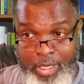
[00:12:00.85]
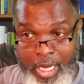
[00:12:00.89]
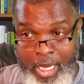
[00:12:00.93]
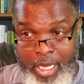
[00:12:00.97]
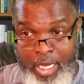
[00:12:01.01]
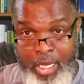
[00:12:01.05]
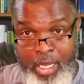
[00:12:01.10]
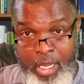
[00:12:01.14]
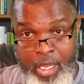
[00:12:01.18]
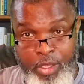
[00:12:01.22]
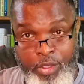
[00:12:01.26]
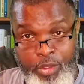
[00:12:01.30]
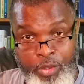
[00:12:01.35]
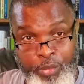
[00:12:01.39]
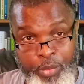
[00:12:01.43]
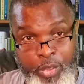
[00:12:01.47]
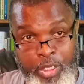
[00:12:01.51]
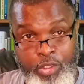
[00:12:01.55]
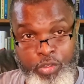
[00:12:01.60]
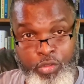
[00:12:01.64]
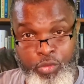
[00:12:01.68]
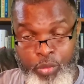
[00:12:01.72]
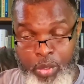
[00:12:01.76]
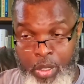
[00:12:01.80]
take
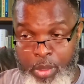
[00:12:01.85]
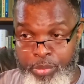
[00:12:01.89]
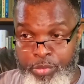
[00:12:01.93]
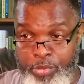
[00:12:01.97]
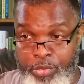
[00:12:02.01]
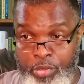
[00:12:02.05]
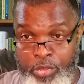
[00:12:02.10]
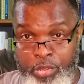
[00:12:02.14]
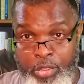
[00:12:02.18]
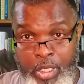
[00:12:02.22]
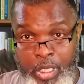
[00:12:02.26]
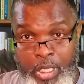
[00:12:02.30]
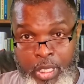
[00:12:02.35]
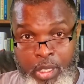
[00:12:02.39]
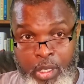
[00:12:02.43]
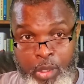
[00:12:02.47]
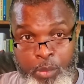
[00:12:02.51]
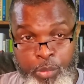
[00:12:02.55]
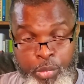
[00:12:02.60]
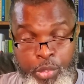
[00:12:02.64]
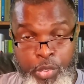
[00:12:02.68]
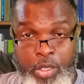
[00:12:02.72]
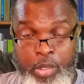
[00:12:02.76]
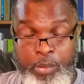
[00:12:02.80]
3 scriptures,
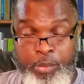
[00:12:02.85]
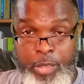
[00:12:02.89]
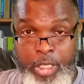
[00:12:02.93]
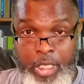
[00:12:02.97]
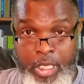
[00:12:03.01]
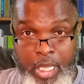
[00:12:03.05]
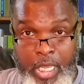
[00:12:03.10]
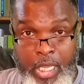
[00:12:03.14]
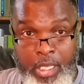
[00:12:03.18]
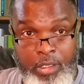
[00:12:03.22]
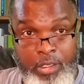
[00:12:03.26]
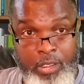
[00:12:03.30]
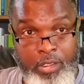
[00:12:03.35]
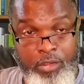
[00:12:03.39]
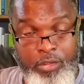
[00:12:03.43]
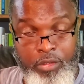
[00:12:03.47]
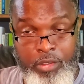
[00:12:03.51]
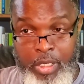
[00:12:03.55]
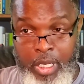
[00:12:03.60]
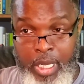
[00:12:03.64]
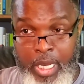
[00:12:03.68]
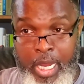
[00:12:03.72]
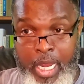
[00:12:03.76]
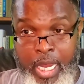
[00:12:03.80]
put them together and
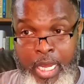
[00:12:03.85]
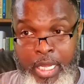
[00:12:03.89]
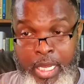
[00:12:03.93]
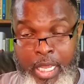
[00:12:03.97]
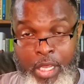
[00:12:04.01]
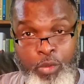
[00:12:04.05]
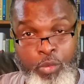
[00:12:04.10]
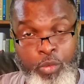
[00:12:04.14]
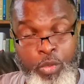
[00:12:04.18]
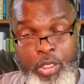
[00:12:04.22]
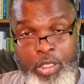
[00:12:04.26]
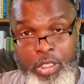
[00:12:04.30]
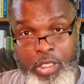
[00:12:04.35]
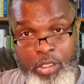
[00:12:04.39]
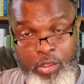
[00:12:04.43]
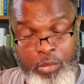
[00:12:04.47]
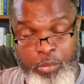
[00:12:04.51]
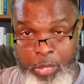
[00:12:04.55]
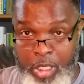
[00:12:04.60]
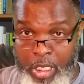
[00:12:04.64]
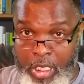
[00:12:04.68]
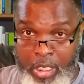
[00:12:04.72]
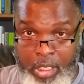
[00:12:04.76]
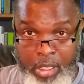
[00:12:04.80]
say, hey, that's what
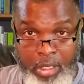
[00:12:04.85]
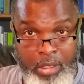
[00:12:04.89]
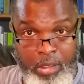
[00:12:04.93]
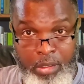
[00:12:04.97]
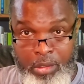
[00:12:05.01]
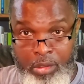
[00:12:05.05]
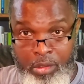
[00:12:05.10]
this means.